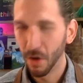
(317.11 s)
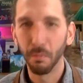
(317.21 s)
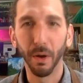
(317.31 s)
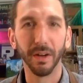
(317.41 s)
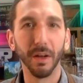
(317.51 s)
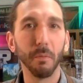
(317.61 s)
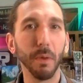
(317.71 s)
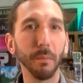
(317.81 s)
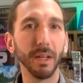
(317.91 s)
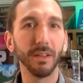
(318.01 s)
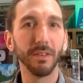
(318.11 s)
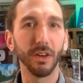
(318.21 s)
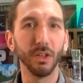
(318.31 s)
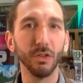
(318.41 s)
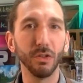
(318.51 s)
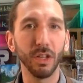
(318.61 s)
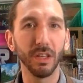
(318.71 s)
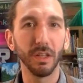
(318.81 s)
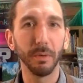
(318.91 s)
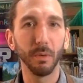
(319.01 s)
But pumpkins are usually a
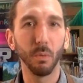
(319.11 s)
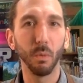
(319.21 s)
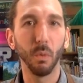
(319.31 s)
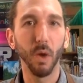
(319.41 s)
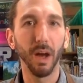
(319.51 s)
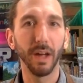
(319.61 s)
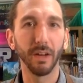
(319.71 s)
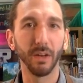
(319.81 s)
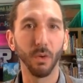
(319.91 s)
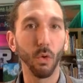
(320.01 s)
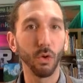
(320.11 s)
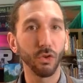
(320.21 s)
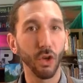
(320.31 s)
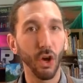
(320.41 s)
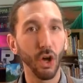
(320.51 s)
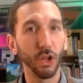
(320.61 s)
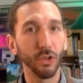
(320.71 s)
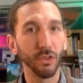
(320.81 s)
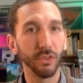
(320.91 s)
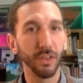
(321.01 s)
little bit wider or taller
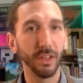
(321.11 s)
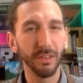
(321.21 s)
and skinny.